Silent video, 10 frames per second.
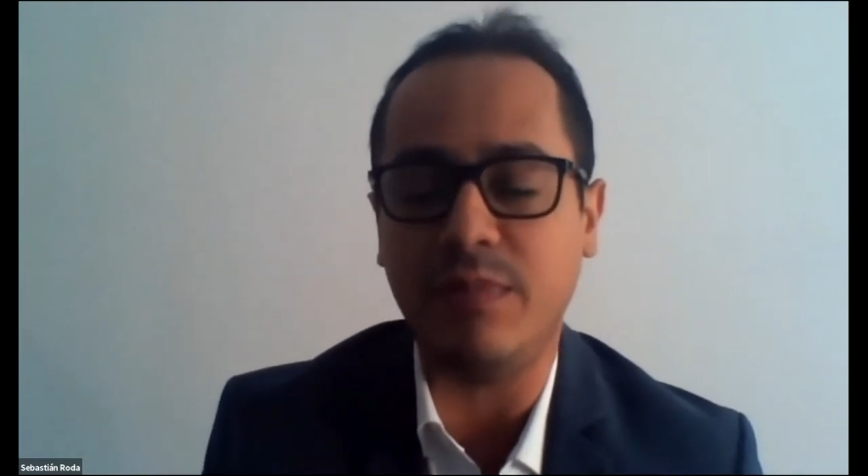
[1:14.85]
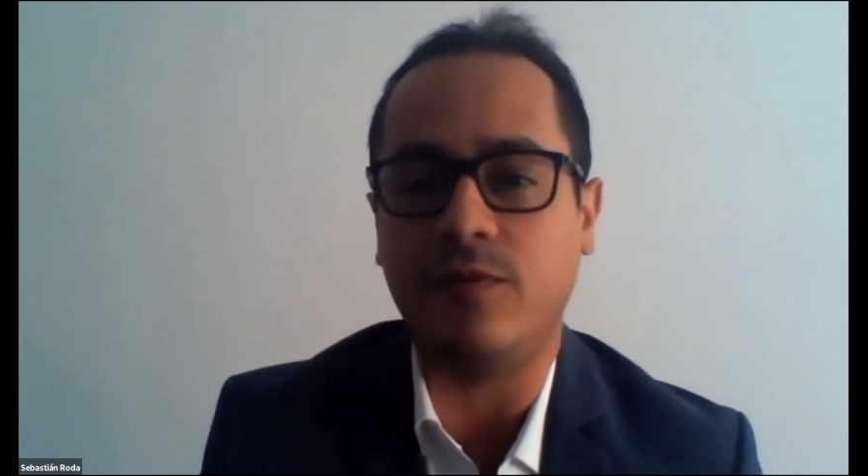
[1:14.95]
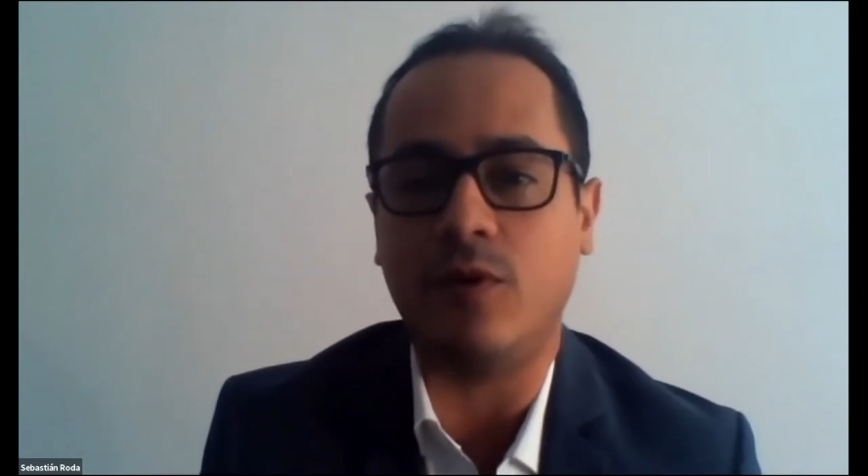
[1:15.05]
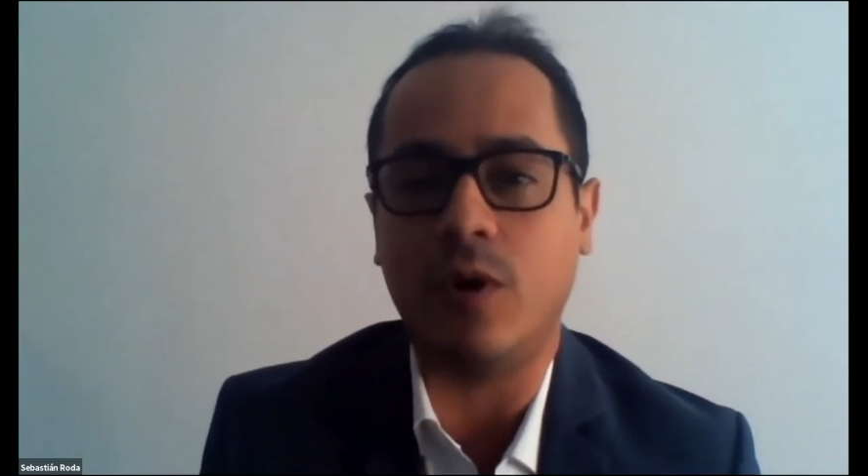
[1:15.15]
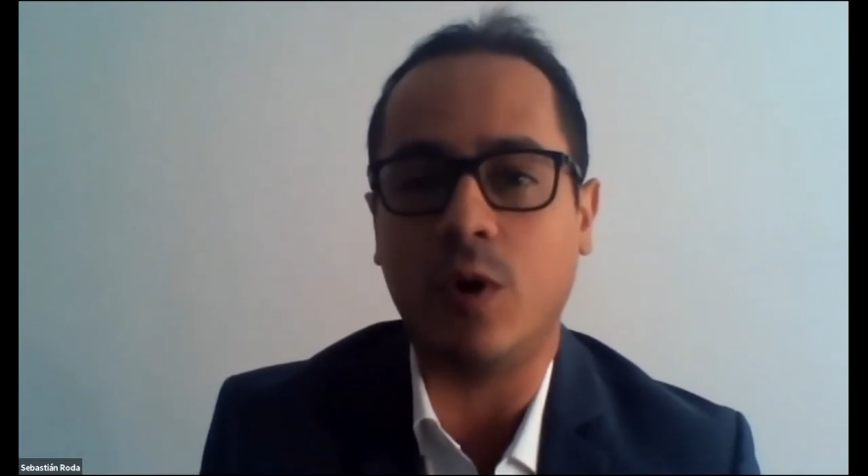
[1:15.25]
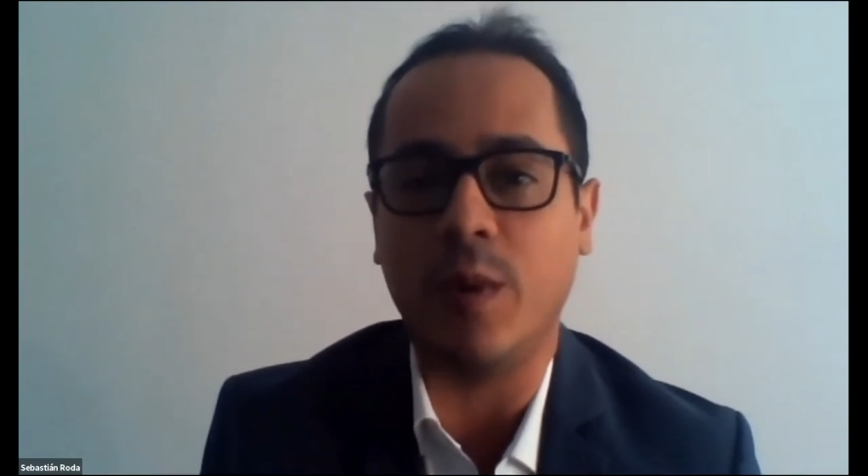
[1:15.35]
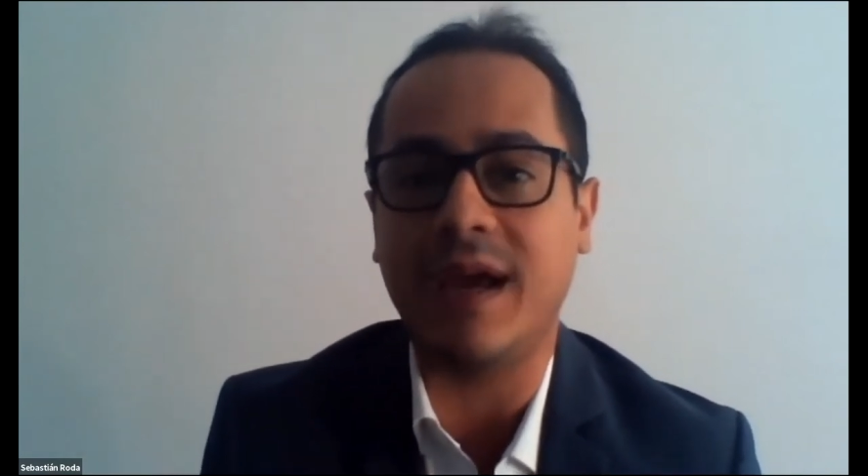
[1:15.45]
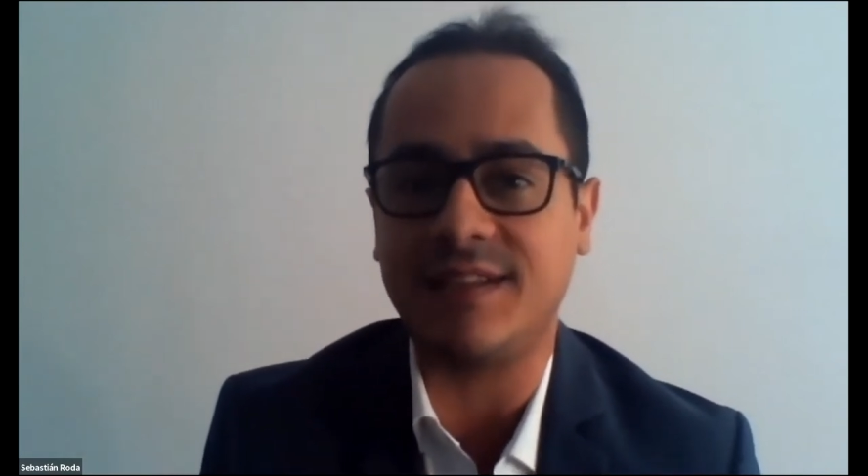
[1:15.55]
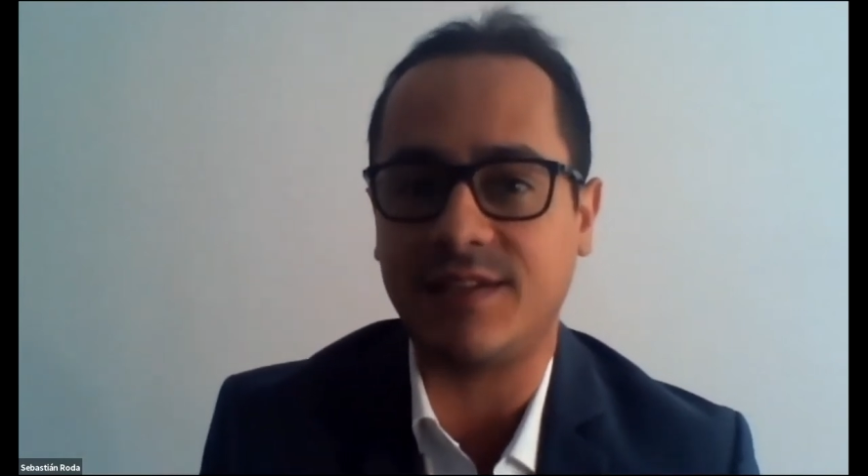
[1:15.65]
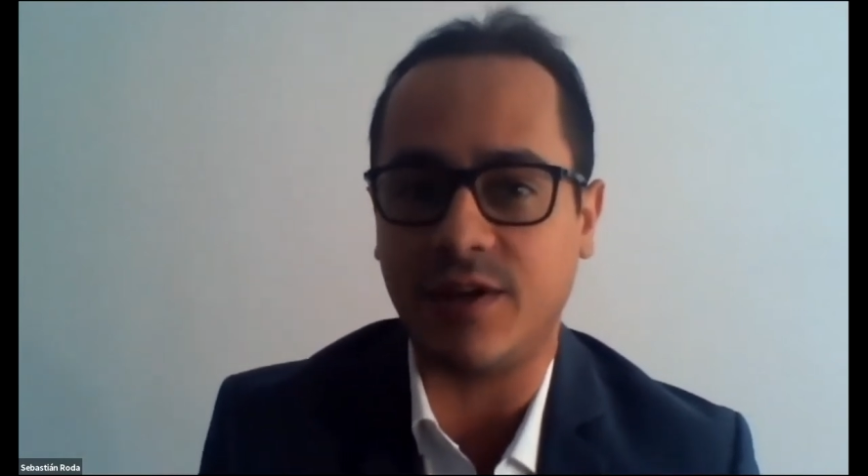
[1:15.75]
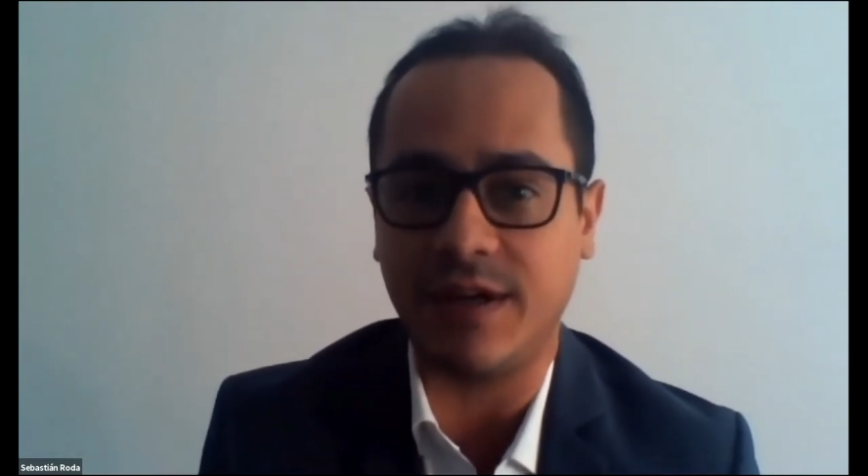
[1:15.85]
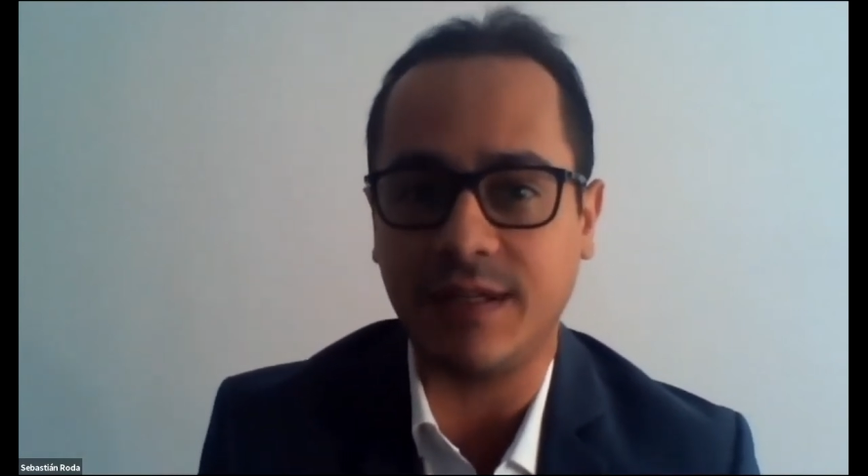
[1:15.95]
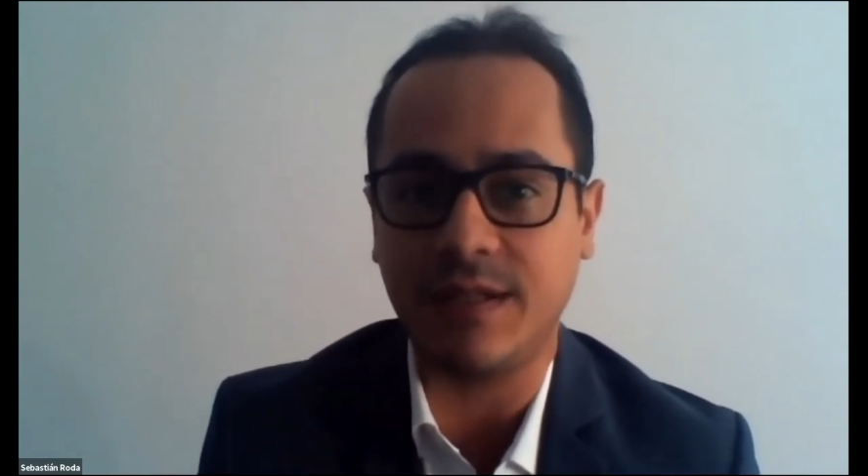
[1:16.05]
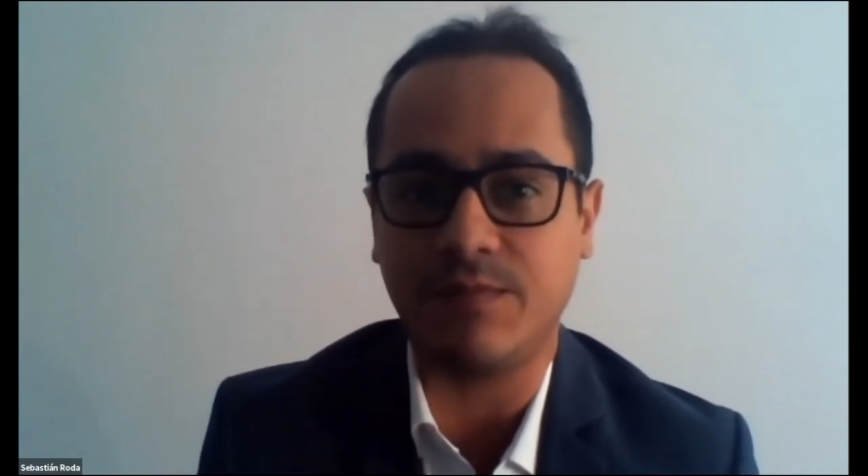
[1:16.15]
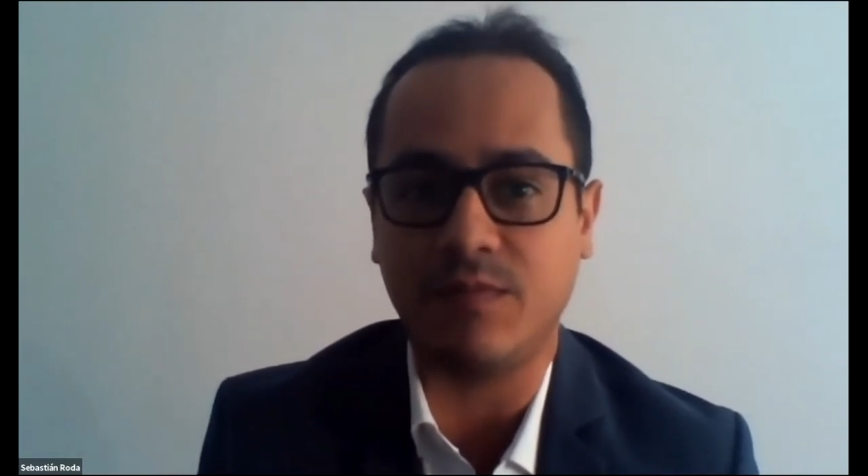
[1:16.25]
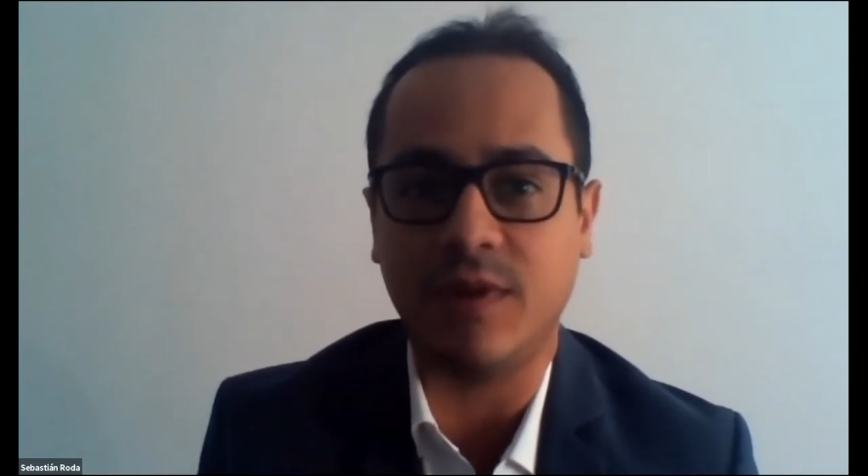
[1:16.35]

before we get started.